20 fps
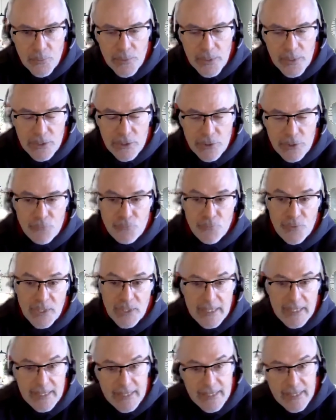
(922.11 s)
Where do you
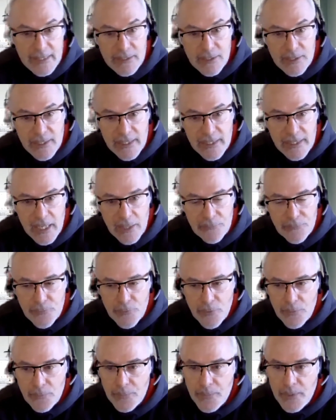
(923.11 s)
really need to connect
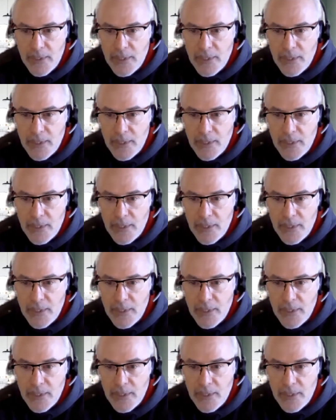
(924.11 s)
from?